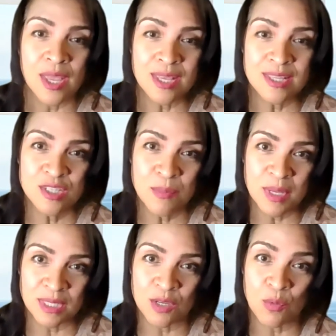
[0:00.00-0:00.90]

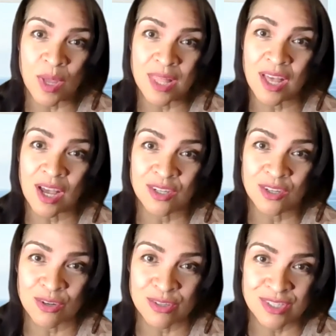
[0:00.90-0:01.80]
intimately with a
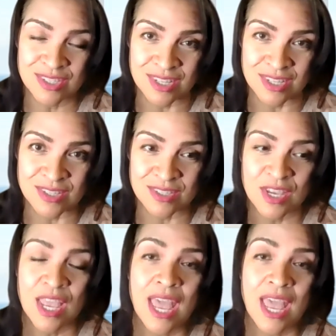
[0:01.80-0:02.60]
narcissist.